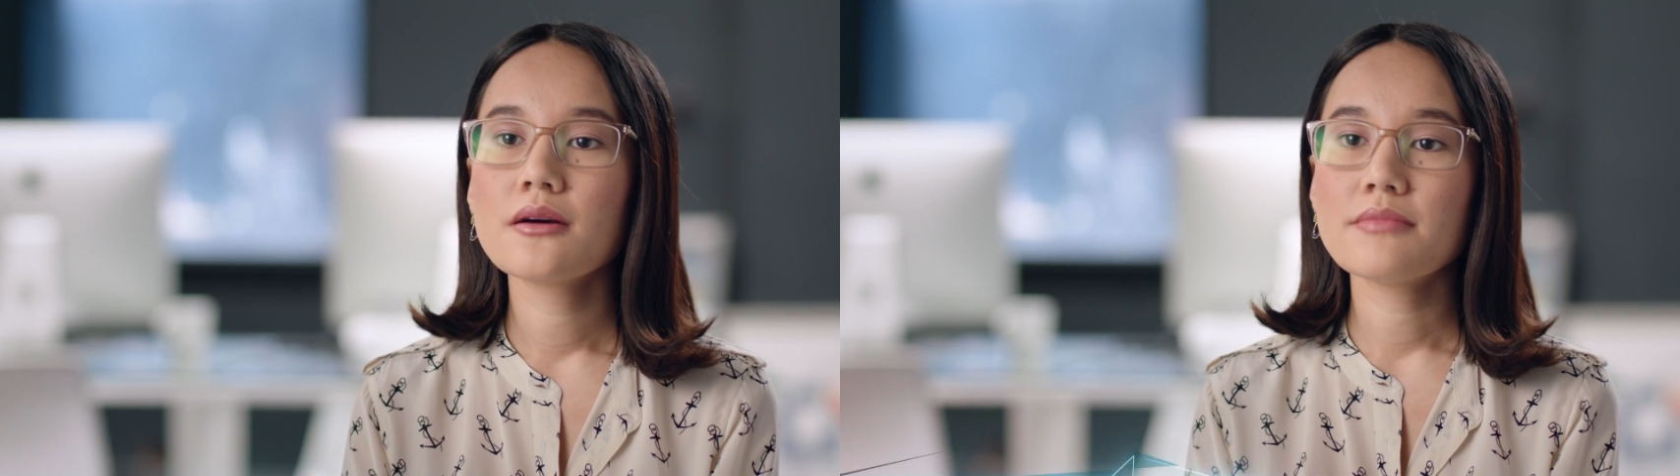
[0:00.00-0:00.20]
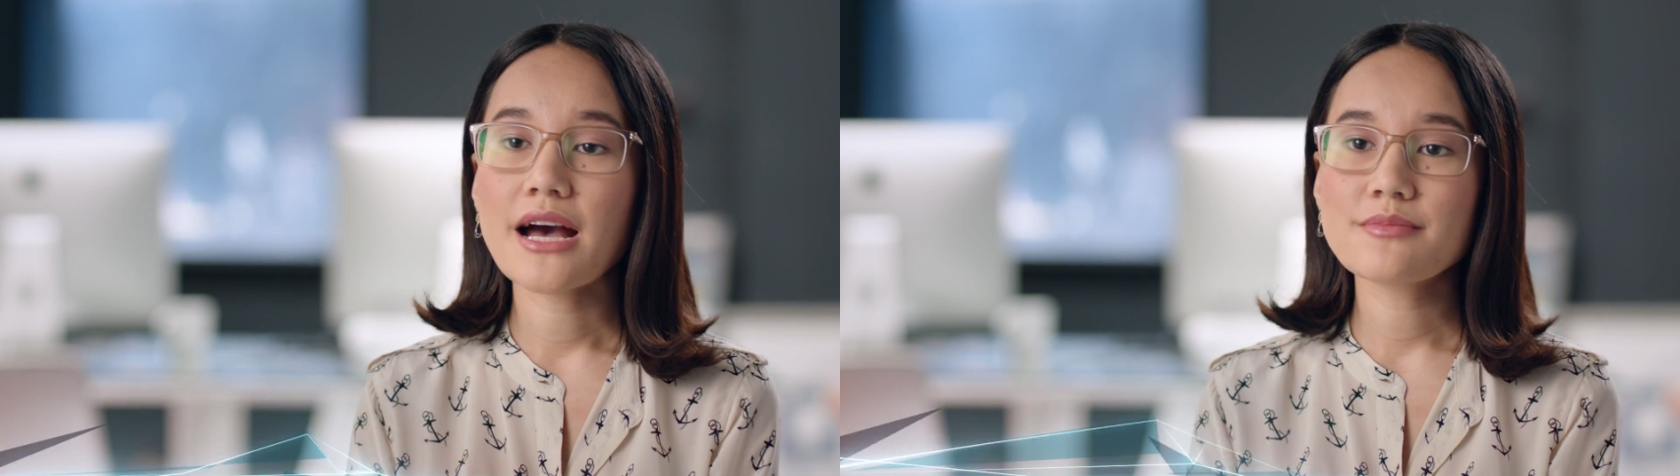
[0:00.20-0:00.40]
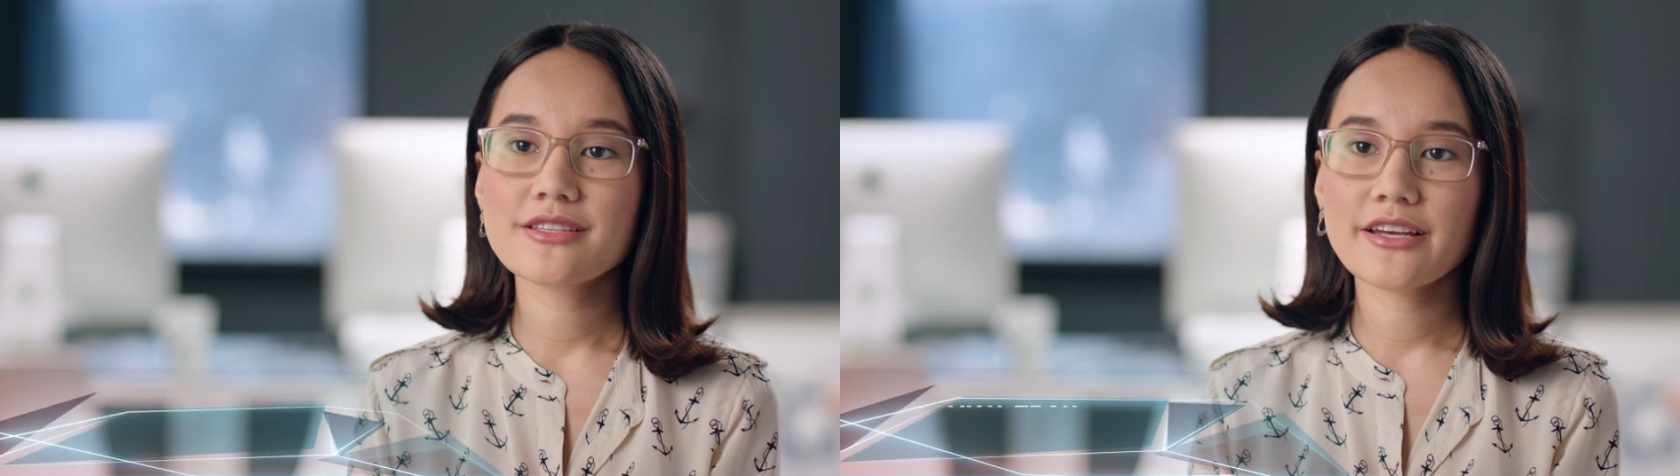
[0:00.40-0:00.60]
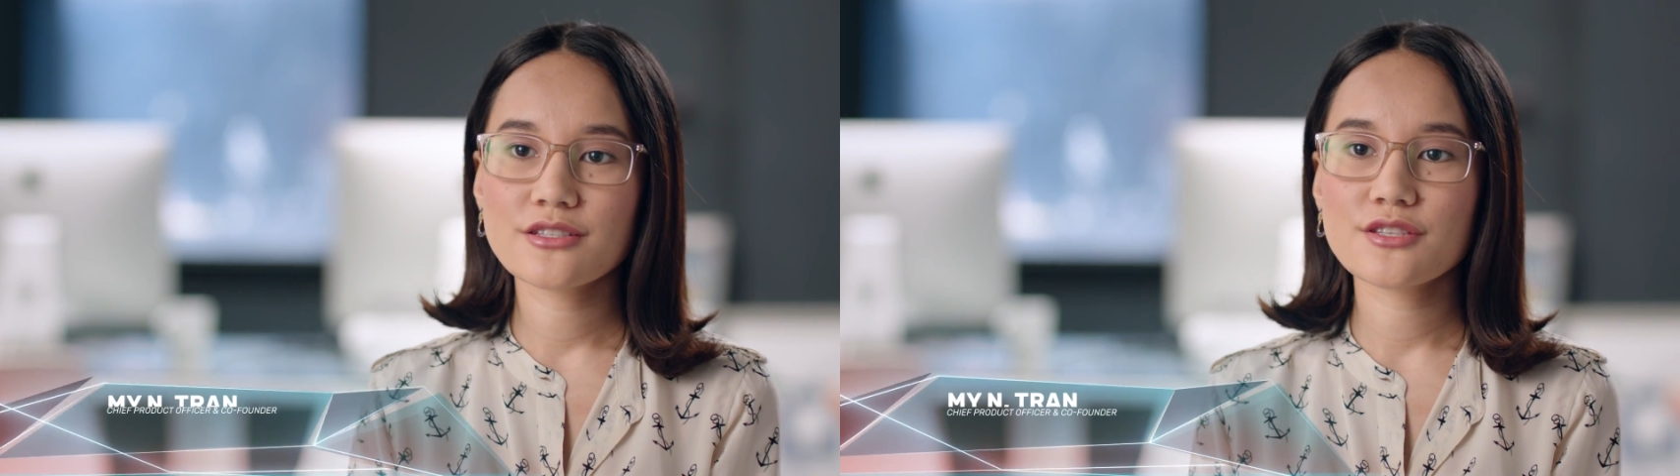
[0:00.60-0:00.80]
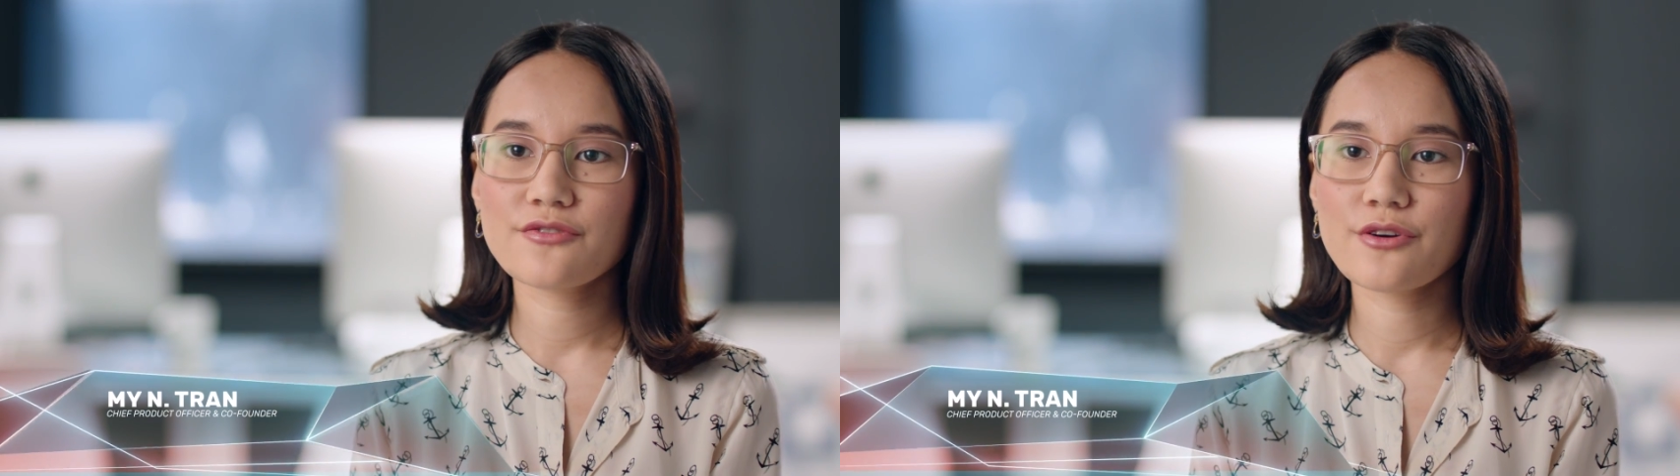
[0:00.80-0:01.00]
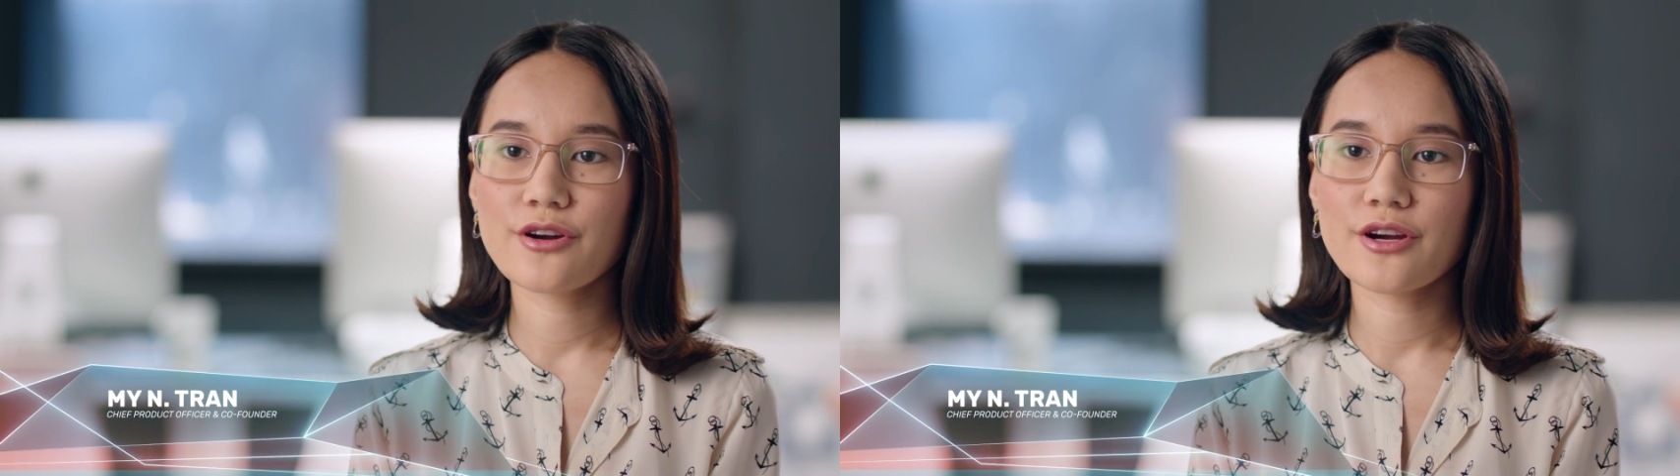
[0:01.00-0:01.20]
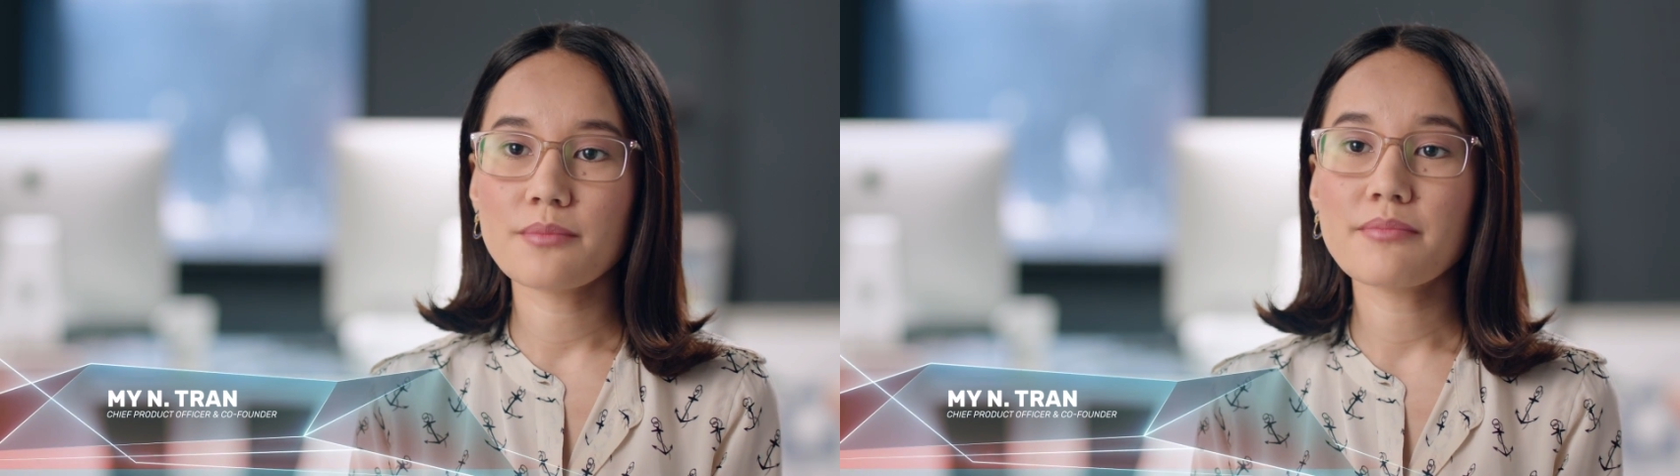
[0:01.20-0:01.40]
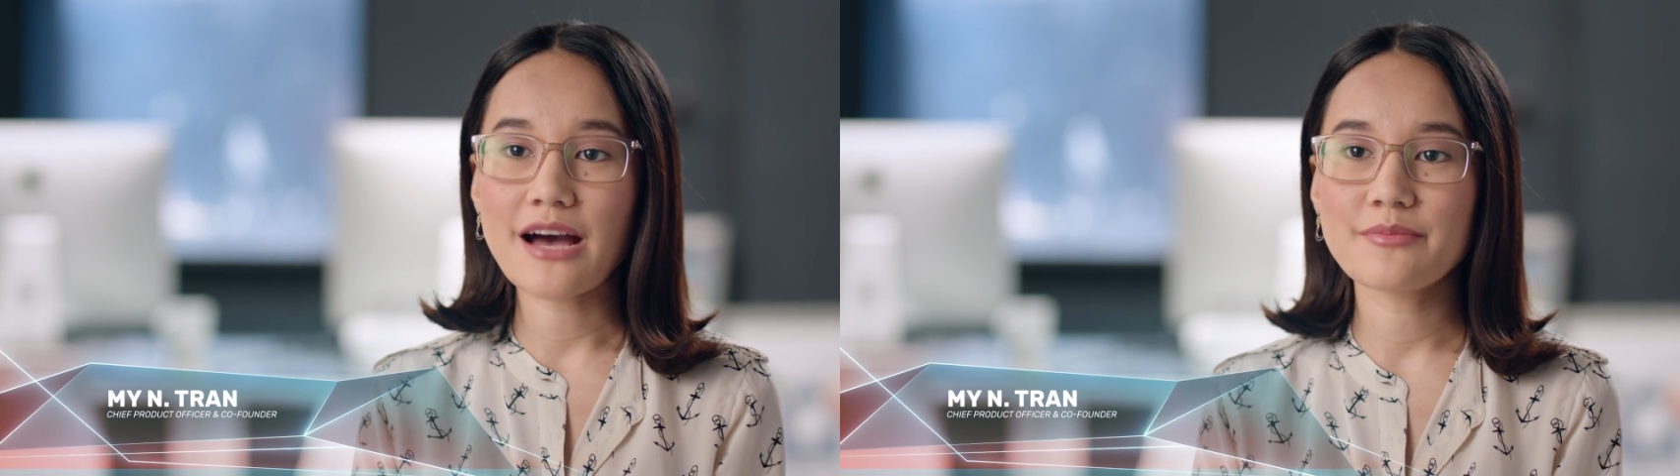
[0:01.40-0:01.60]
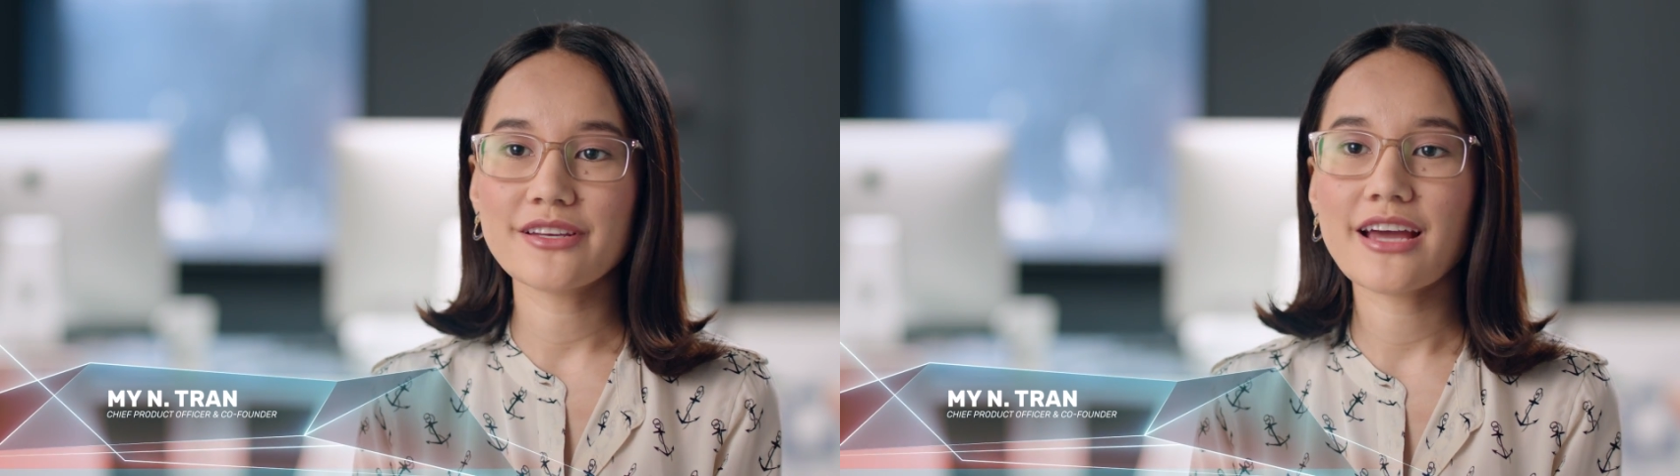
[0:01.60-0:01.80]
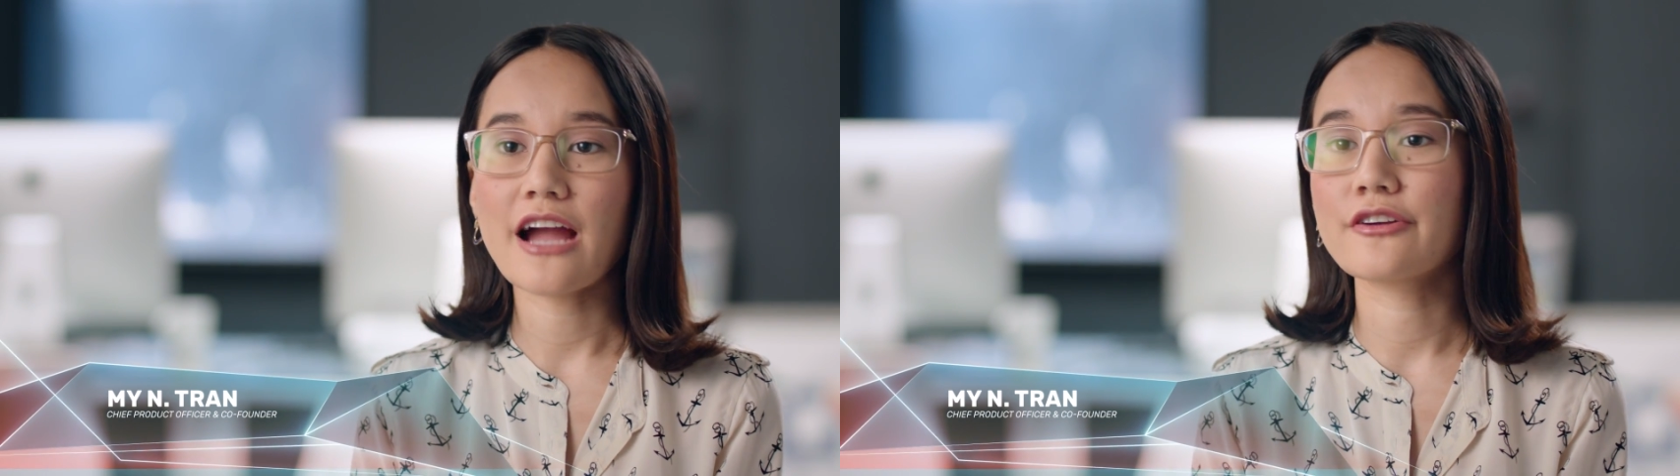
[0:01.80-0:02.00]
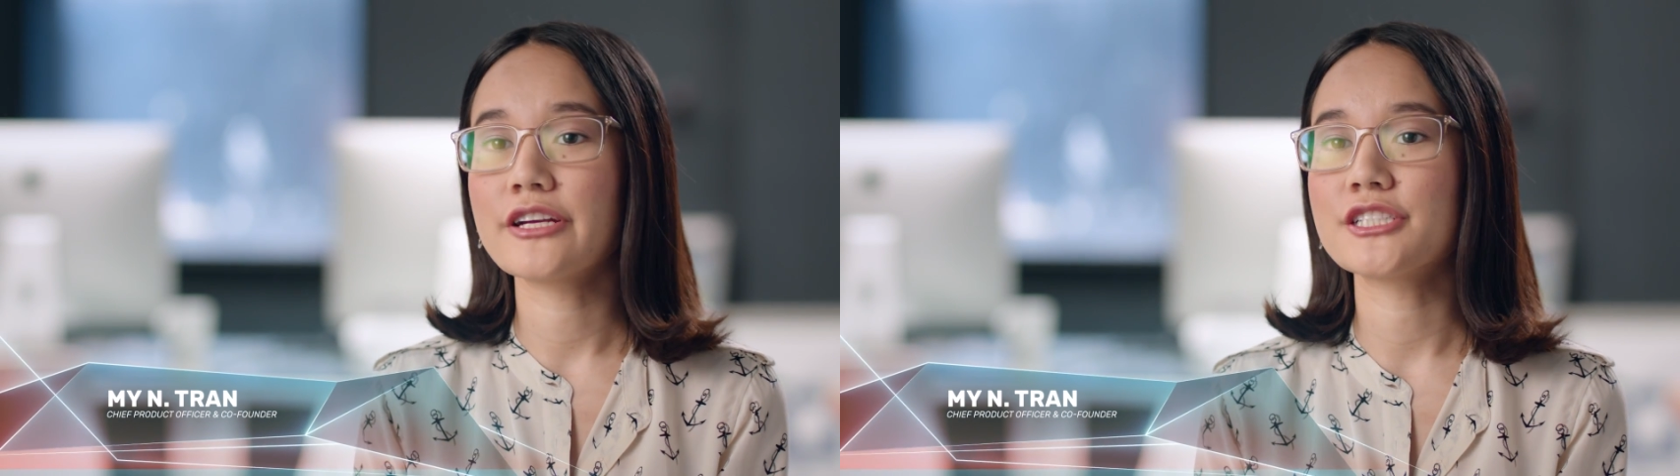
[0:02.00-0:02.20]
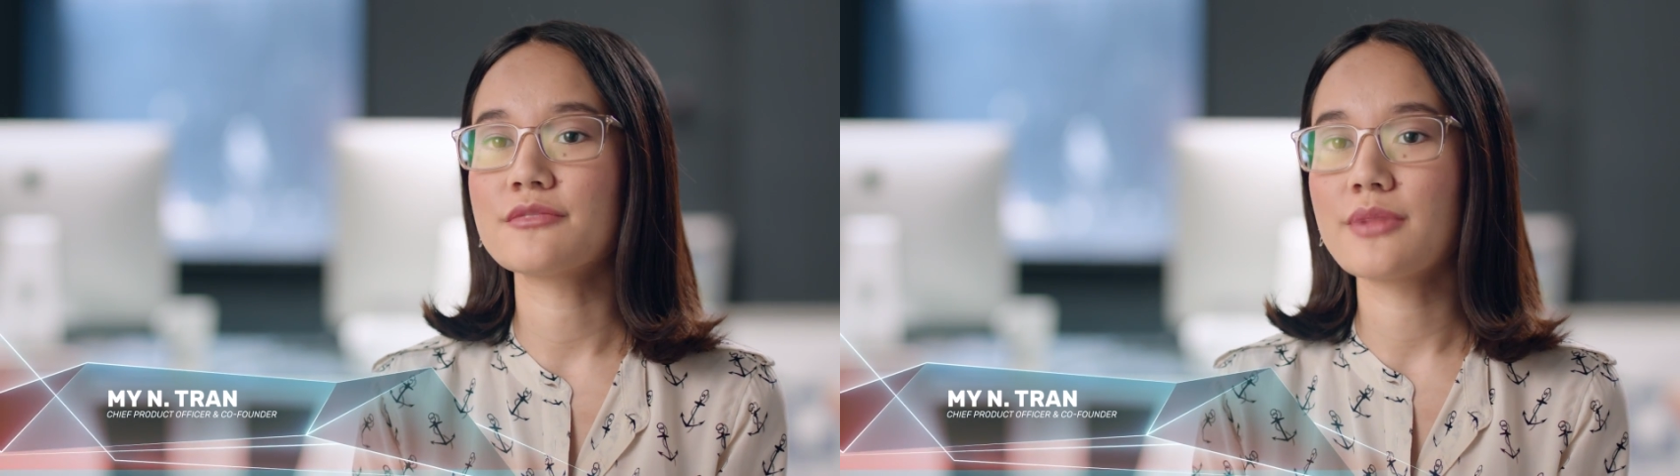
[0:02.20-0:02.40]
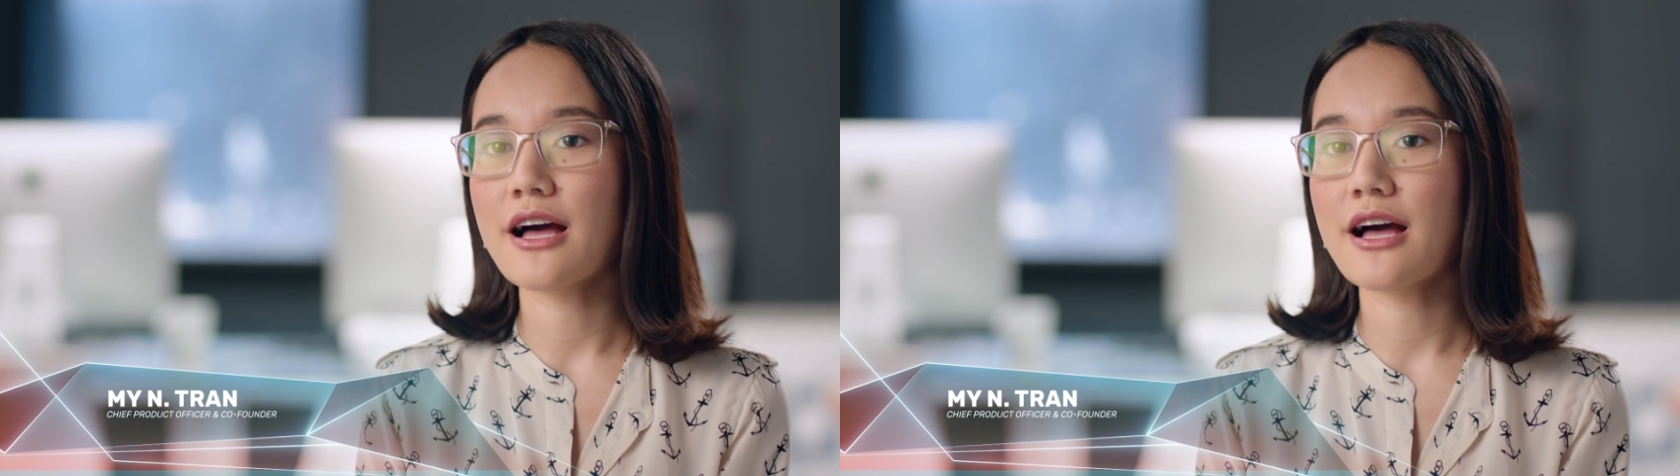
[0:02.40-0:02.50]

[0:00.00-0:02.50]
MAP stands for Mapping Aggregation